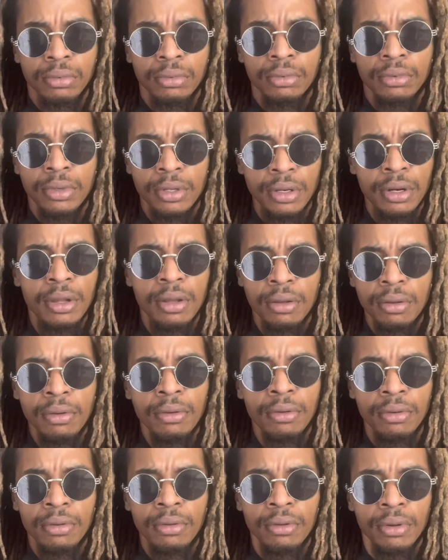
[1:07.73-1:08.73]
You know,
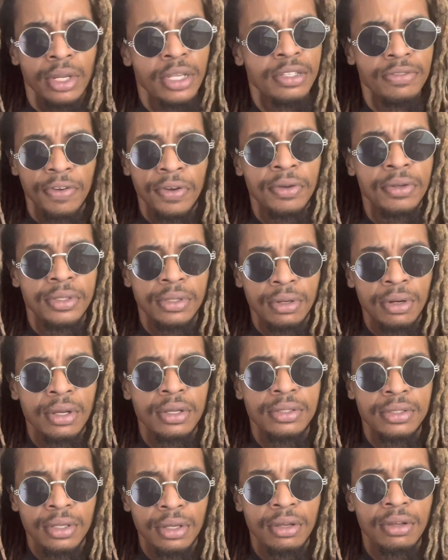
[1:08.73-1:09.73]
let's focus on
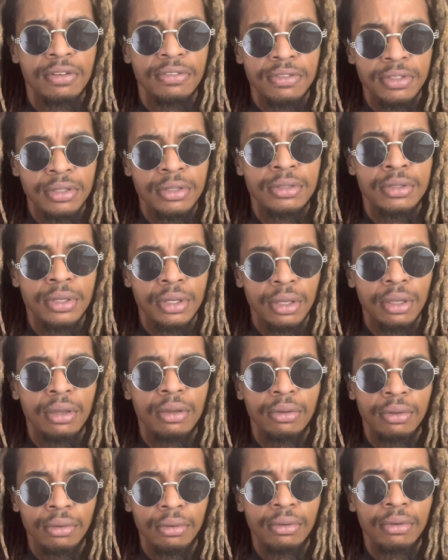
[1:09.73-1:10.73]
ourselves this year.
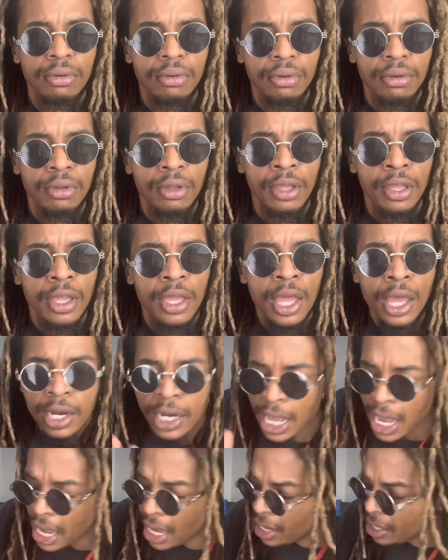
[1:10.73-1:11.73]

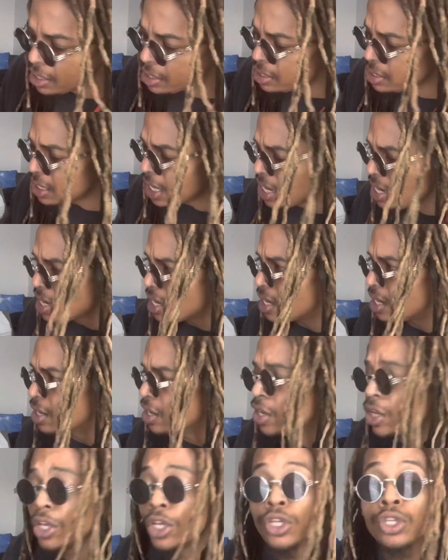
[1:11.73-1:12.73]
Now I understand,
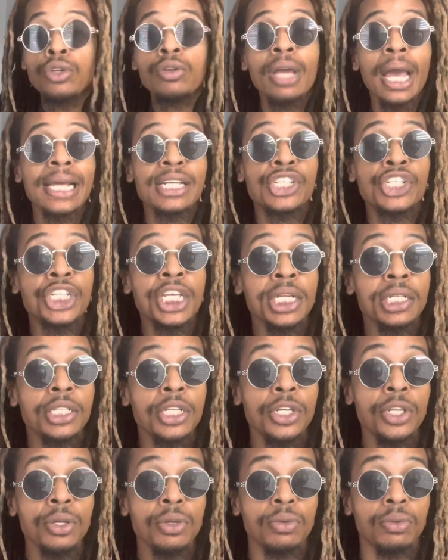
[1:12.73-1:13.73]
you got shit to
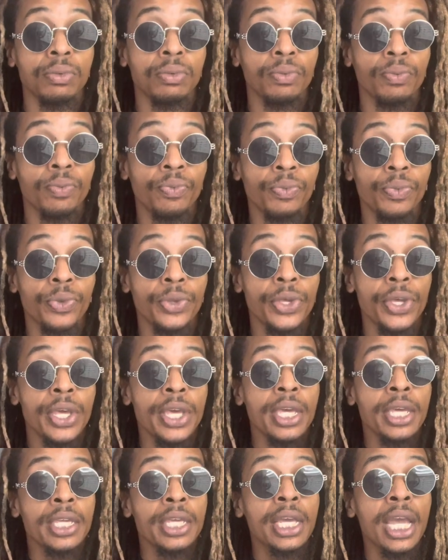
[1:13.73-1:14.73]
do.
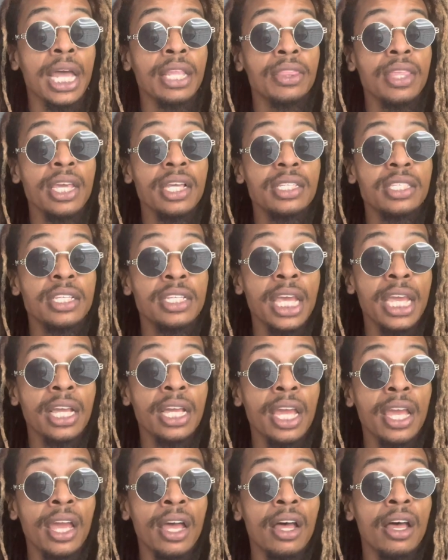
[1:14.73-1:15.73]
You got things to take
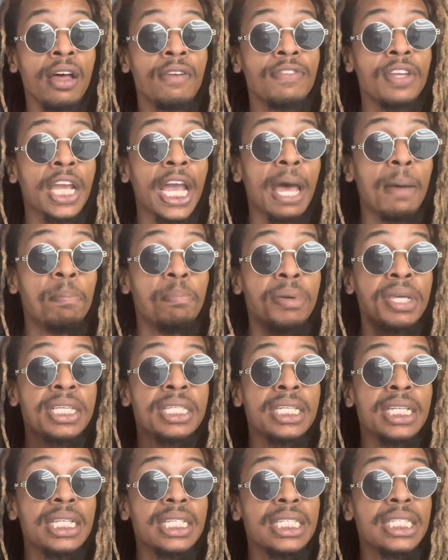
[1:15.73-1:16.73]
care of, you got
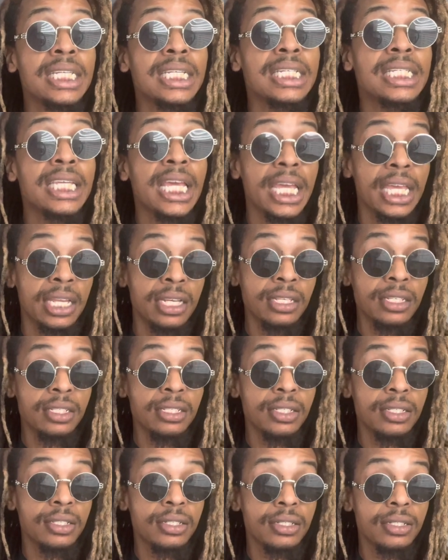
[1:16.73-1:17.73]
business to tend,
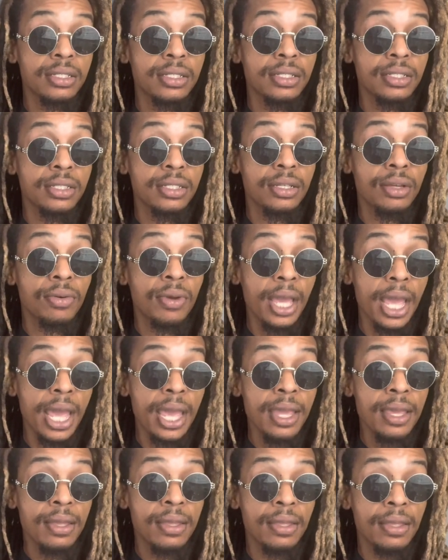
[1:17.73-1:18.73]

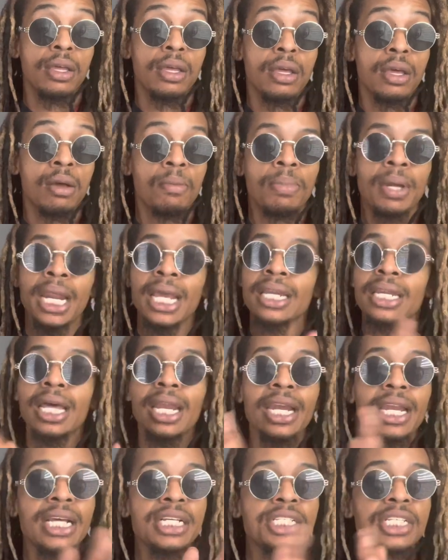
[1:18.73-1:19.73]
okay? But ain't none
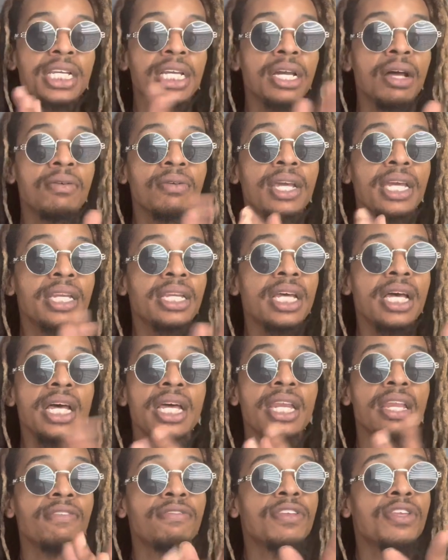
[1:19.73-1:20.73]
of that shit gonna get
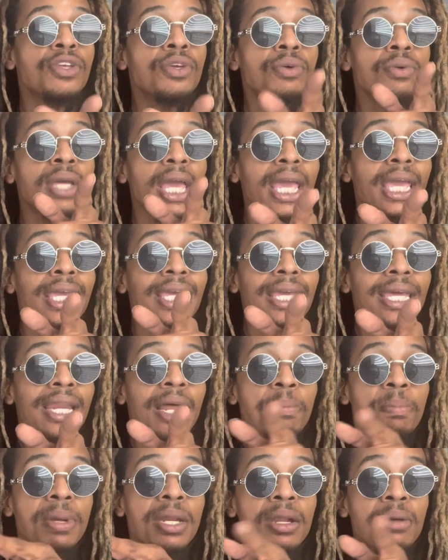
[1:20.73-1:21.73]
done if you can't get
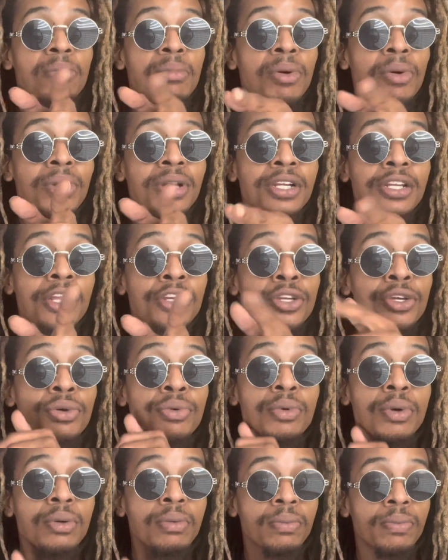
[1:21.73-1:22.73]
up in the morning to do
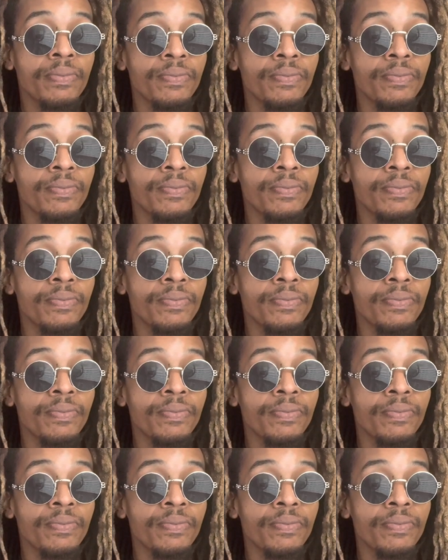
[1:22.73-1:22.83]
them.